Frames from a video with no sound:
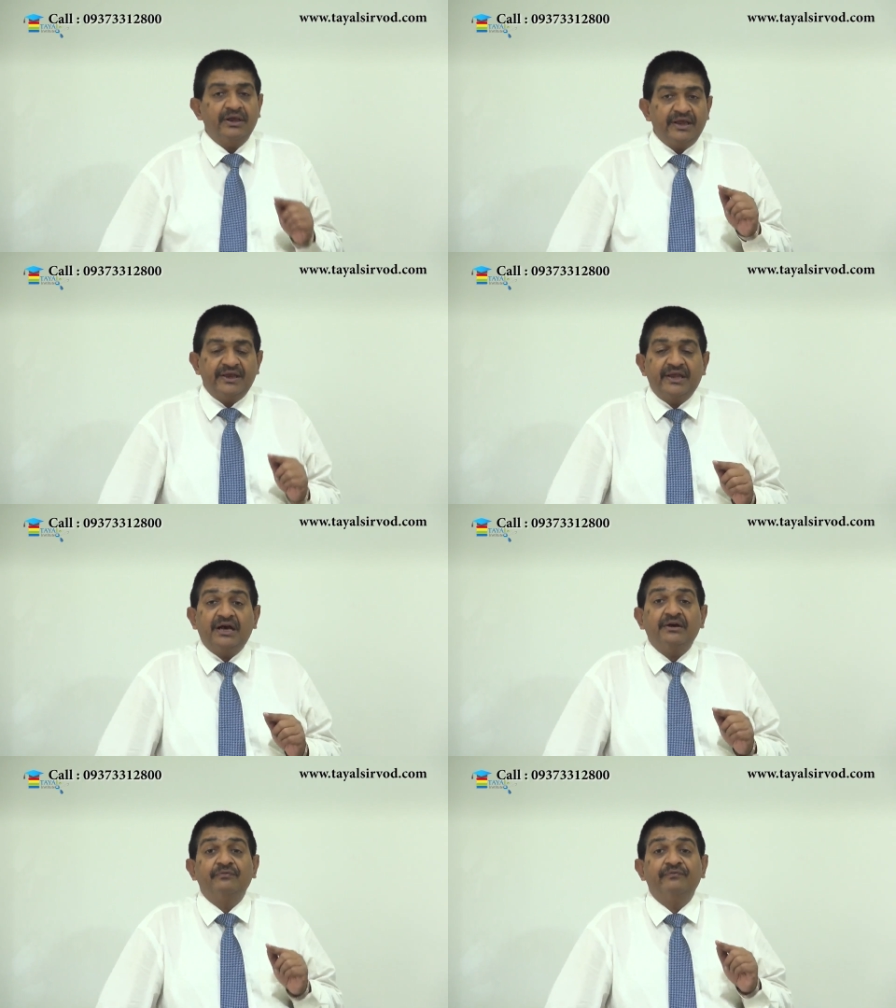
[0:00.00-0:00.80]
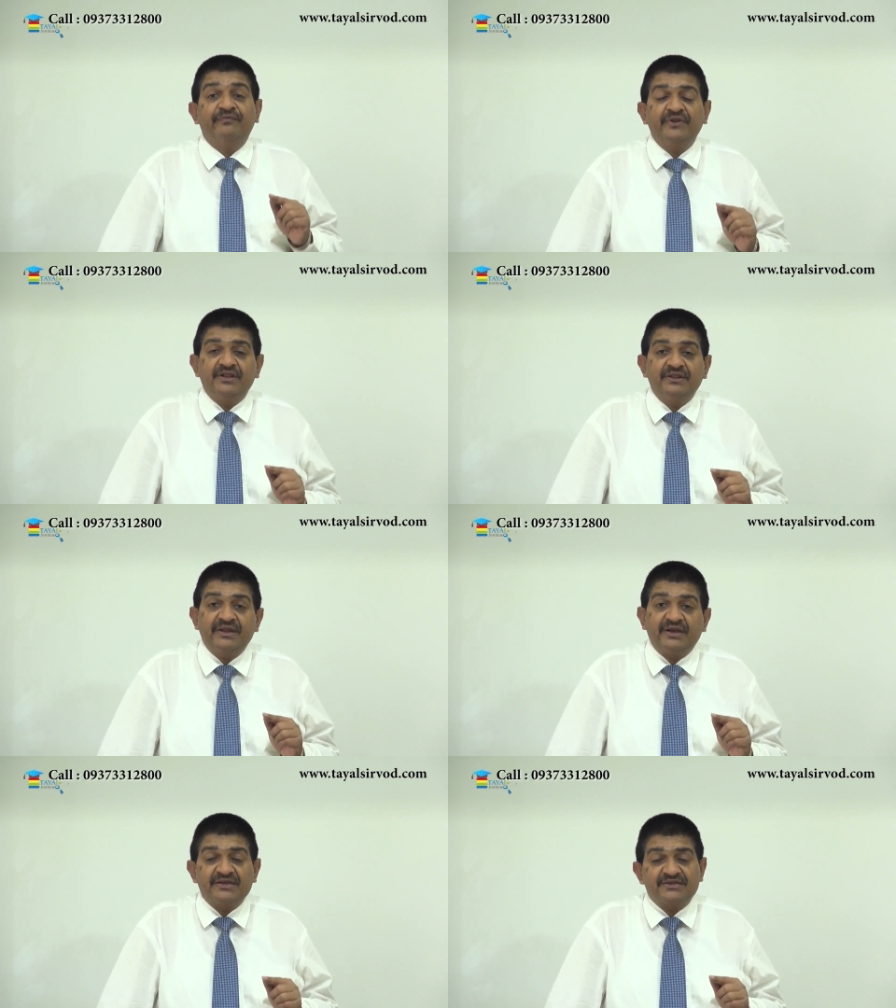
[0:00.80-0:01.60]
area within
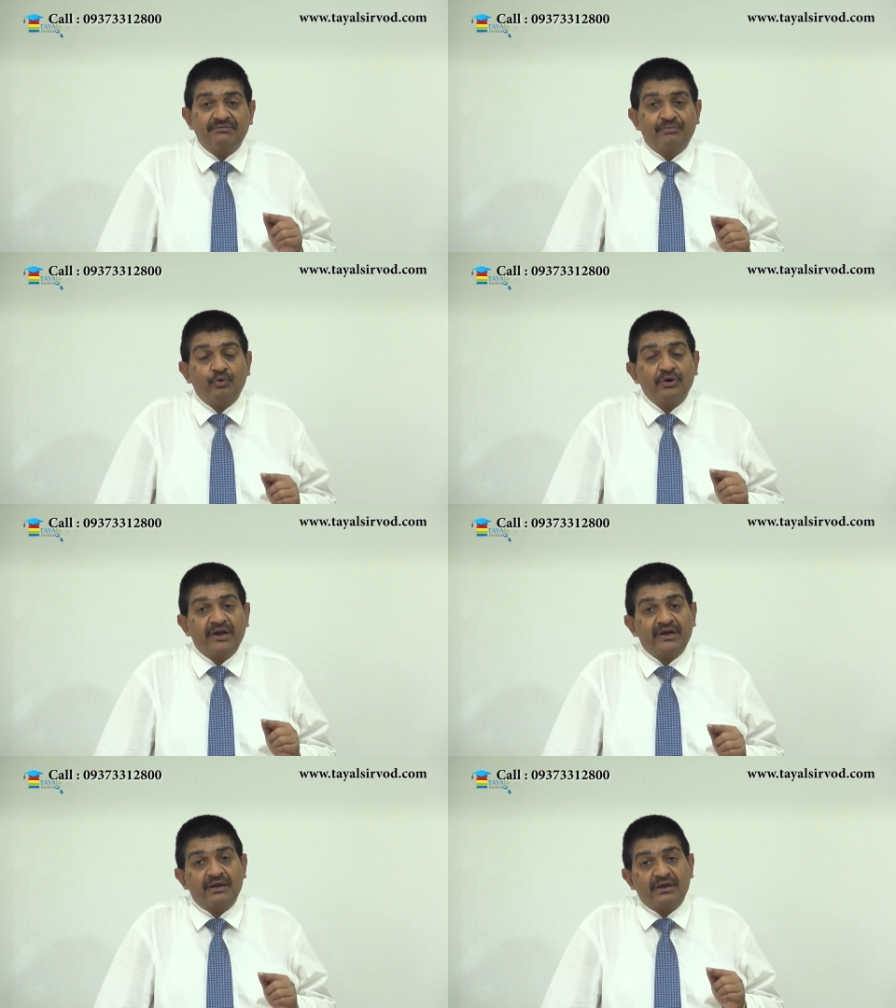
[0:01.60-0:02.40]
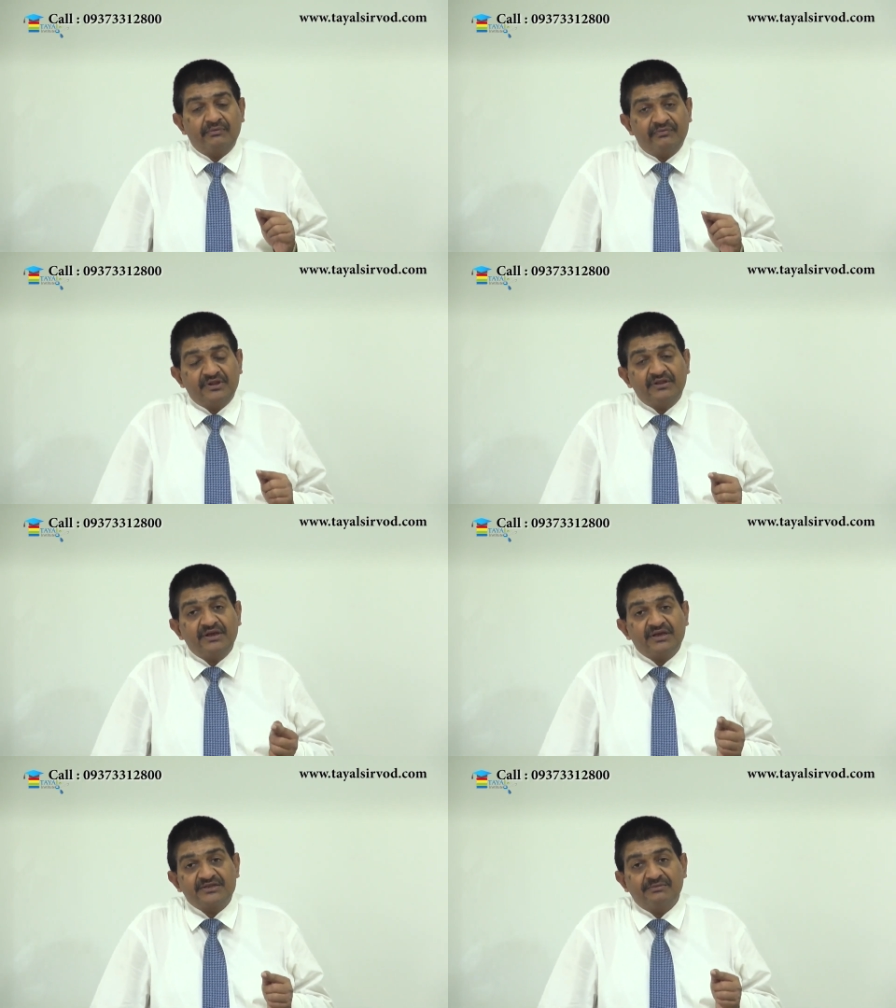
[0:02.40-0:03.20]
the custom port and uh, within
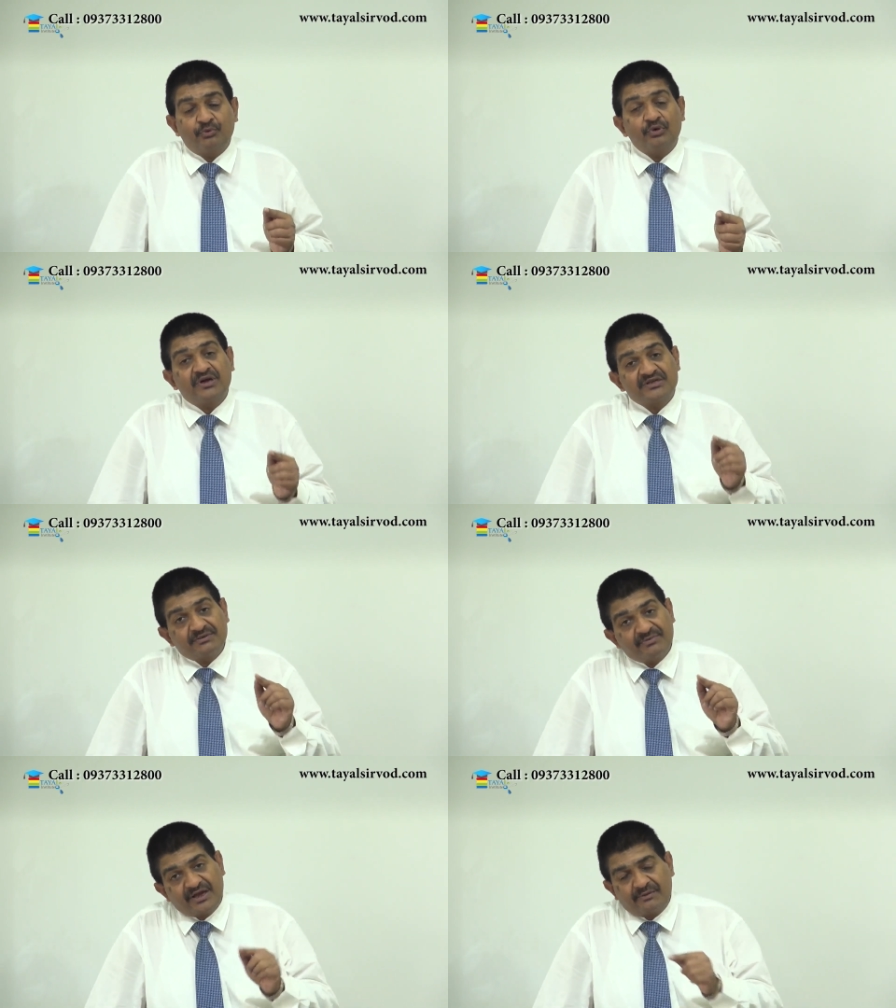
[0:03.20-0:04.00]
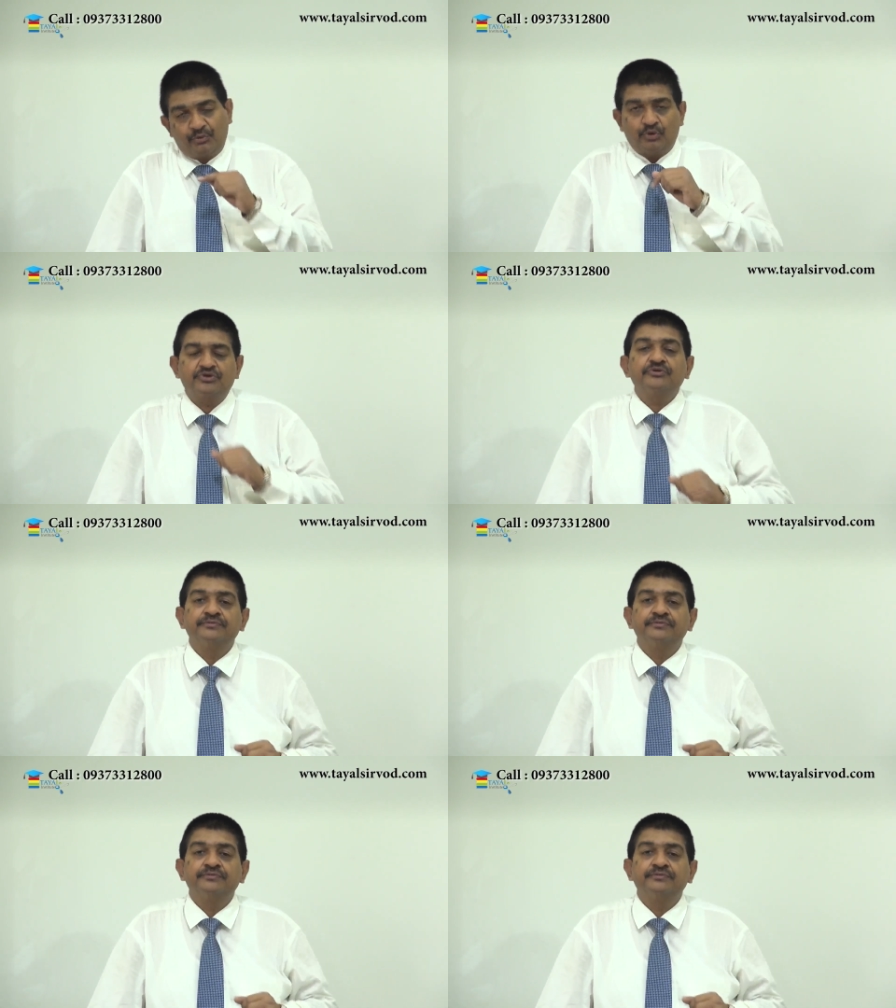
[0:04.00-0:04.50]
the custom port, custom airport